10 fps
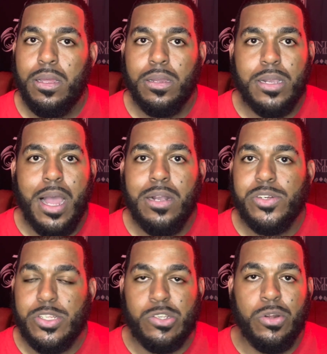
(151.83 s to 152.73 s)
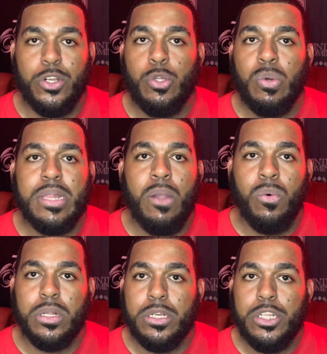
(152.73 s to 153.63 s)
Congress is going to do what they
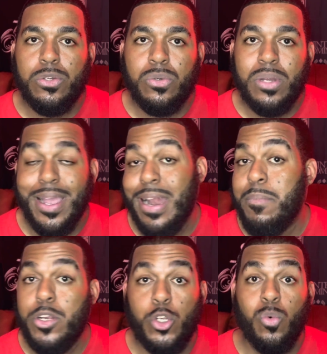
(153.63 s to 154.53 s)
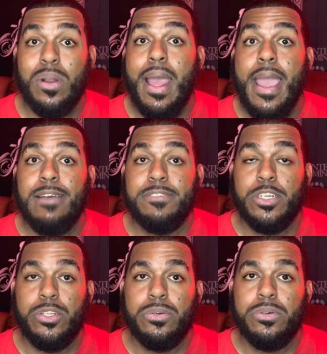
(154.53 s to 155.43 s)
want to do, and I'm going to do what I have to
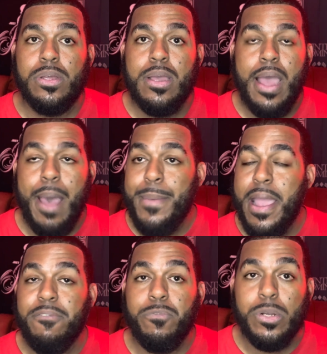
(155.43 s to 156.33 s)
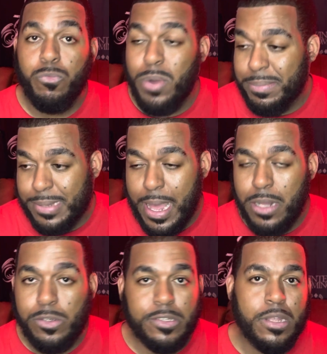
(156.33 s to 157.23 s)
do. I'm going to have
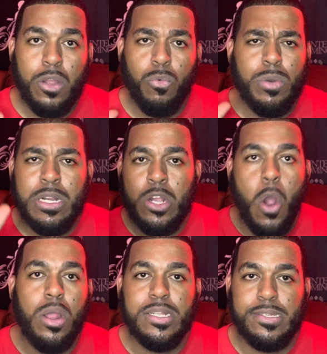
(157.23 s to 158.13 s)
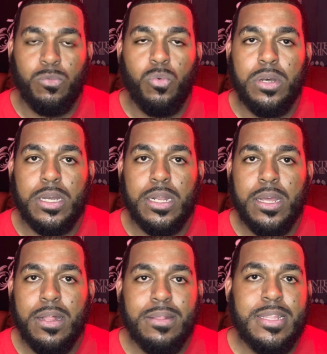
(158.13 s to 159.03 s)
reptiles regardless of what
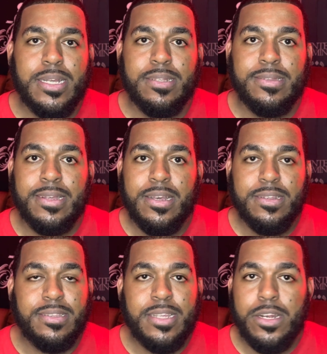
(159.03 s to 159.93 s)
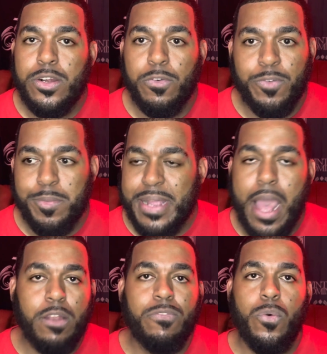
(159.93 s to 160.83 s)
this senator from
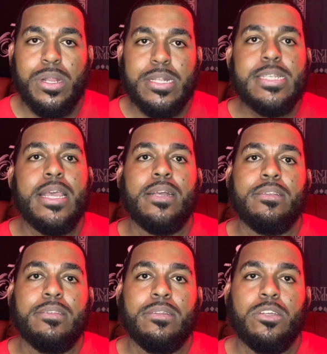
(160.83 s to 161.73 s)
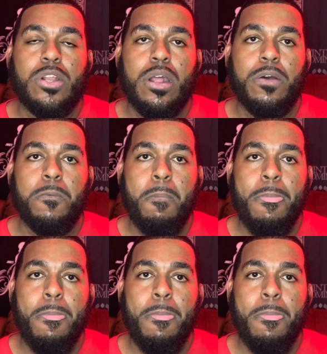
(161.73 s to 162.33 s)
California says, you know.